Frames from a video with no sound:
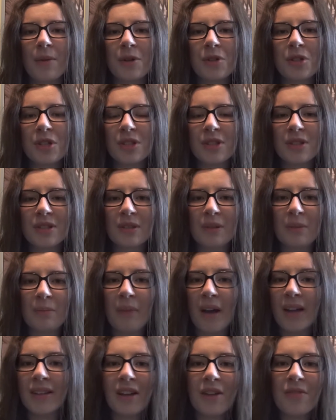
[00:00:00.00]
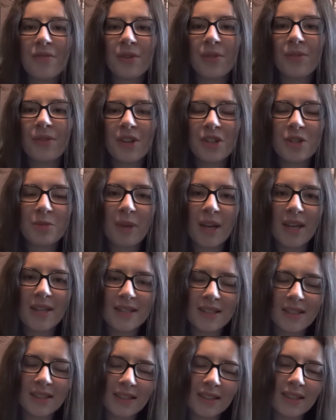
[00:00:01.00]
Just my love for fish,
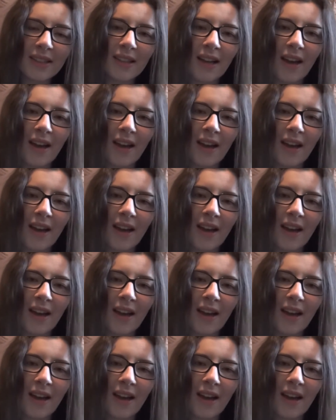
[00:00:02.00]
basically.